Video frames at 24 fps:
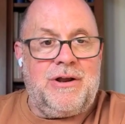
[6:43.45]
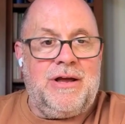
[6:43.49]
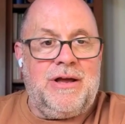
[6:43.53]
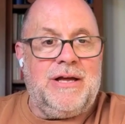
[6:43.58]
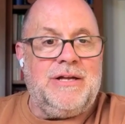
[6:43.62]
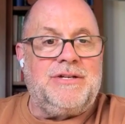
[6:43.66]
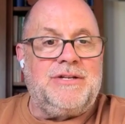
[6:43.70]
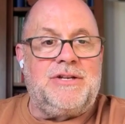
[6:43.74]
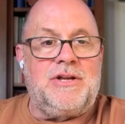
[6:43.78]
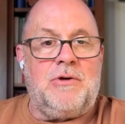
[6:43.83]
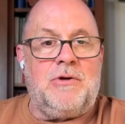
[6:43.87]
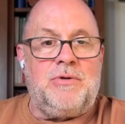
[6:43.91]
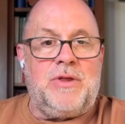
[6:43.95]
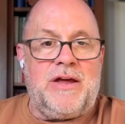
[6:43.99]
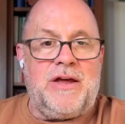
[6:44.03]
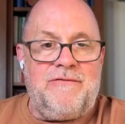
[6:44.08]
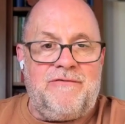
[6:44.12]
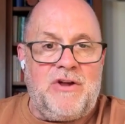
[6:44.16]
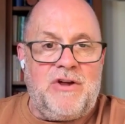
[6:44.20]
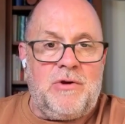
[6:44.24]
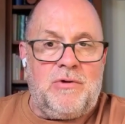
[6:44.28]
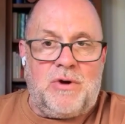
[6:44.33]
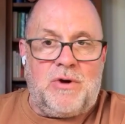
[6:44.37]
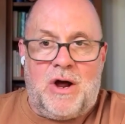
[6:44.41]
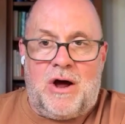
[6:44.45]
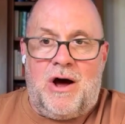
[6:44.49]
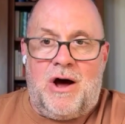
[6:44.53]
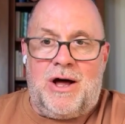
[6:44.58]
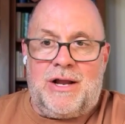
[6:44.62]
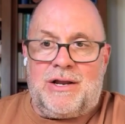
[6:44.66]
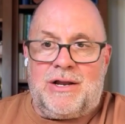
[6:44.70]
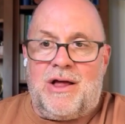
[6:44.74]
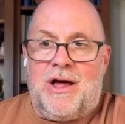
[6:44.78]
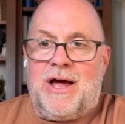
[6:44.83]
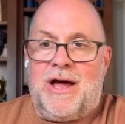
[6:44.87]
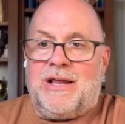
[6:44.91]
And so they viewed
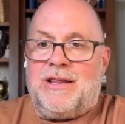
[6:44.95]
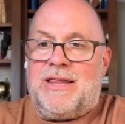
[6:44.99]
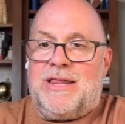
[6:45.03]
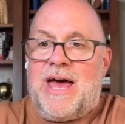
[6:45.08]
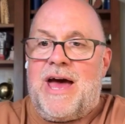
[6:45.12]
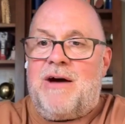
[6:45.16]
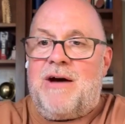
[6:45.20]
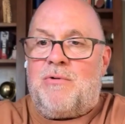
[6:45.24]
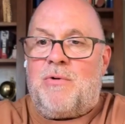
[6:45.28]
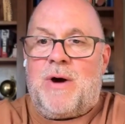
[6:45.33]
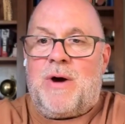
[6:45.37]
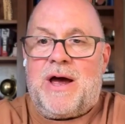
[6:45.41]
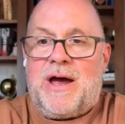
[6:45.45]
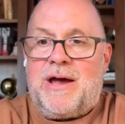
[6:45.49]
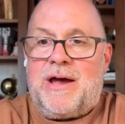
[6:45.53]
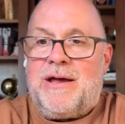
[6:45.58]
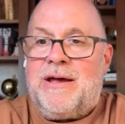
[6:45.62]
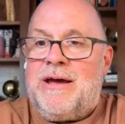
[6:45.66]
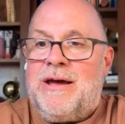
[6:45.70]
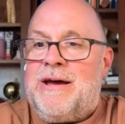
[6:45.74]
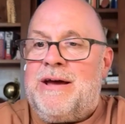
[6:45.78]
online that way.